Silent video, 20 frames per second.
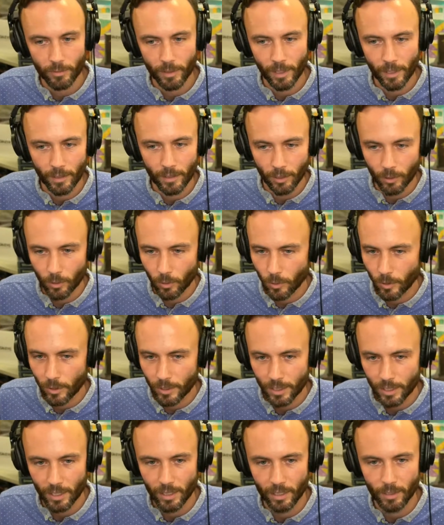on the
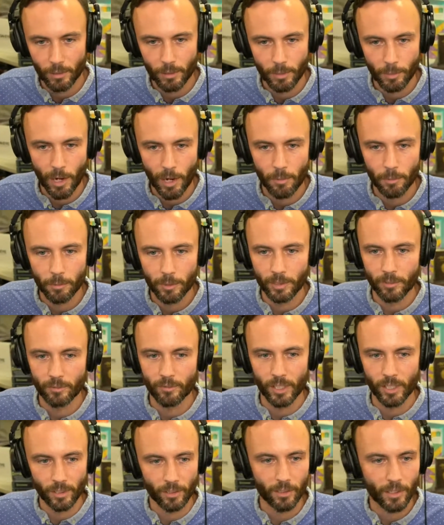course, and there's probably
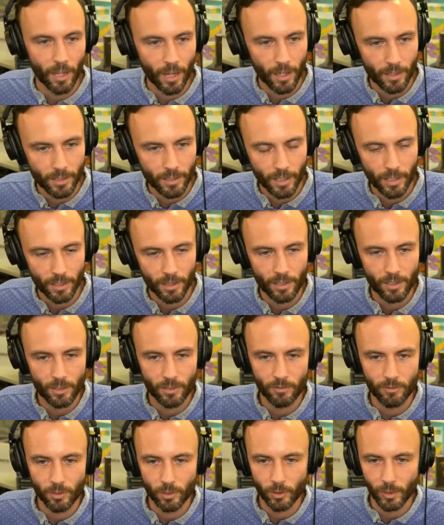video content that
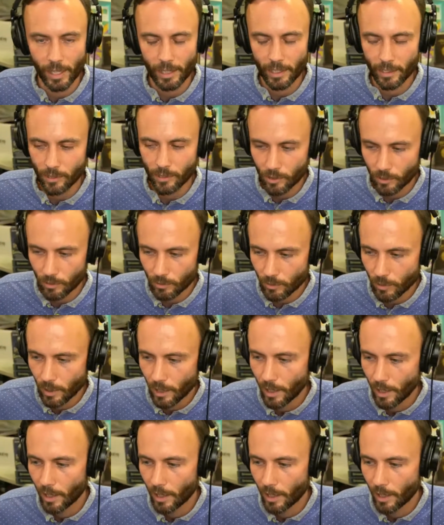you've created too.